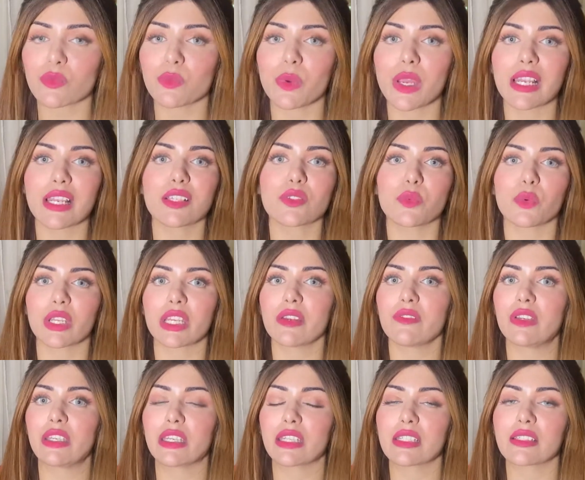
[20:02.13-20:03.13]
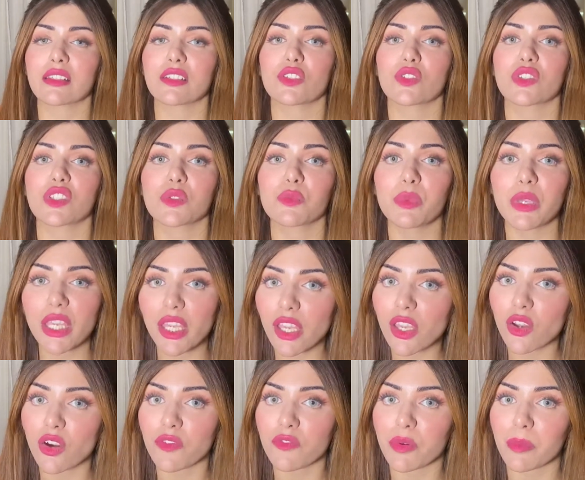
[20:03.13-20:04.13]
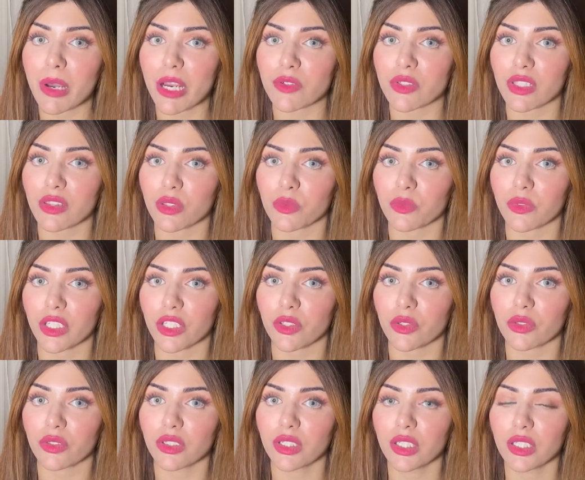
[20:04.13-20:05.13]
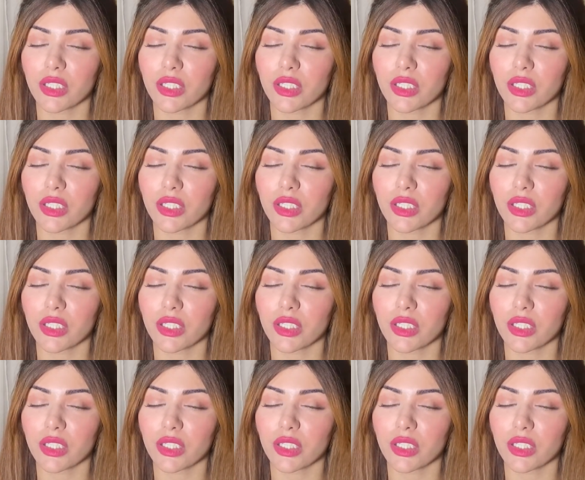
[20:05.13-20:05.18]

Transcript: well as whatever it is that you're speaking of about in the video.